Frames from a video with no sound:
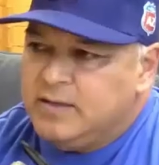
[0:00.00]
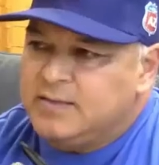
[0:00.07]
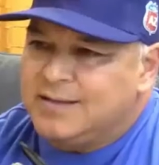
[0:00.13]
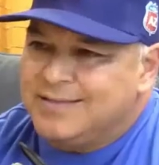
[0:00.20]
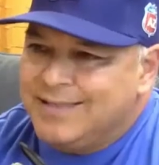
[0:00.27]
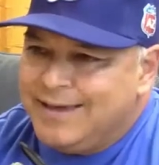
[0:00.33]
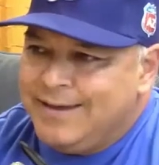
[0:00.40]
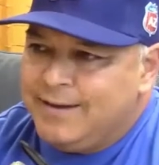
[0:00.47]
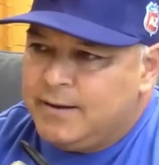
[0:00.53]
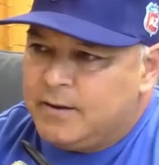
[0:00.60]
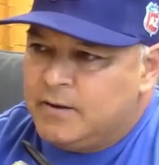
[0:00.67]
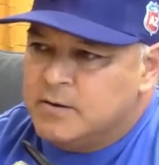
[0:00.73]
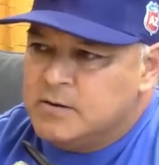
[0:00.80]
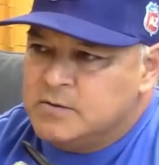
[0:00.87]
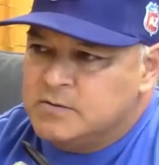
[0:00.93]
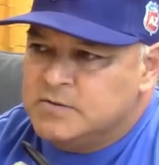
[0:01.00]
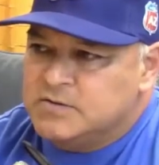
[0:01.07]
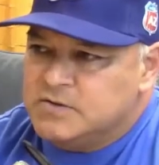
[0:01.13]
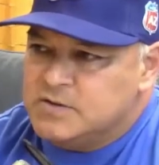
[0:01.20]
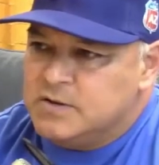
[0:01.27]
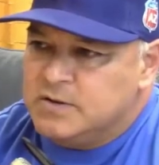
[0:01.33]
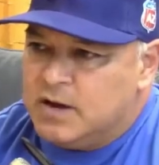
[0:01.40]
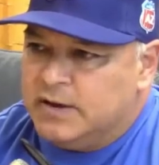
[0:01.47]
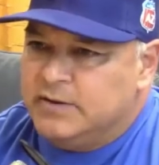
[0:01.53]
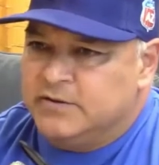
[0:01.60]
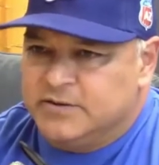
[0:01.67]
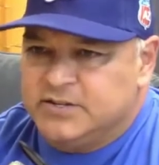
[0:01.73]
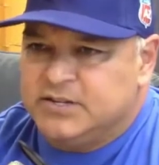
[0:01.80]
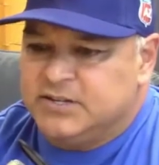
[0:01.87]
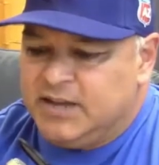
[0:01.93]
the Lakers
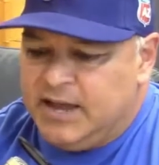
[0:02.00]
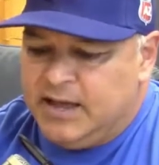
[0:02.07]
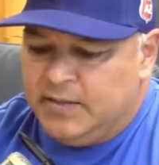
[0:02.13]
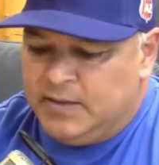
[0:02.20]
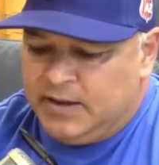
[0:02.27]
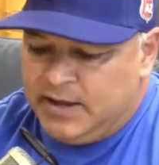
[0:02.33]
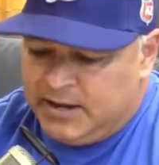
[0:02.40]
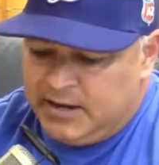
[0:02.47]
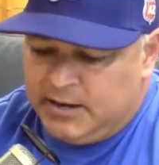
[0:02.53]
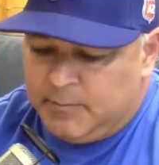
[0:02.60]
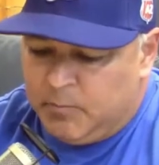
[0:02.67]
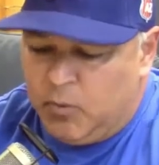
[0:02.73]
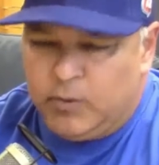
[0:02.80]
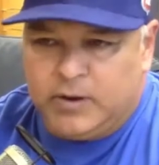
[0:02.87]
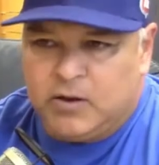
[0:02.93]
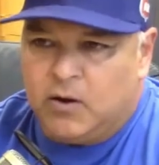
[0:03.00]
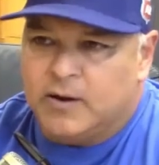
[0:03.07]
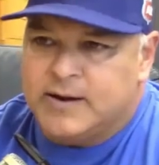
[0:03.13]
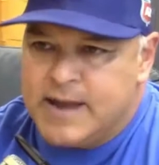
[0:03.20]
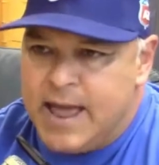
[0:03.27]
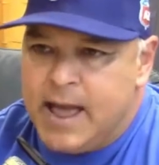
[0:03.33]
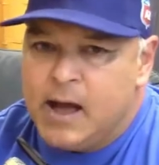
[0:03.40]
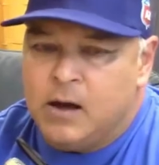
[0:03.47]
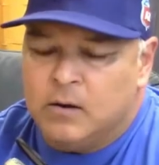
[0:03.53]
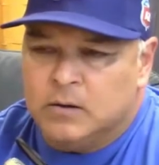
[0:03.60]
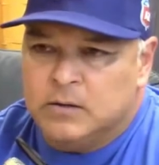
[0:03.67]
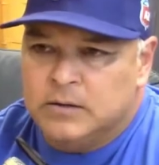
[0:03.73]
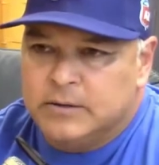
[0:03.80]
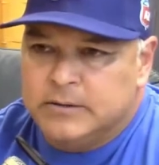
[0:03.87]
understand that getting a point guard now,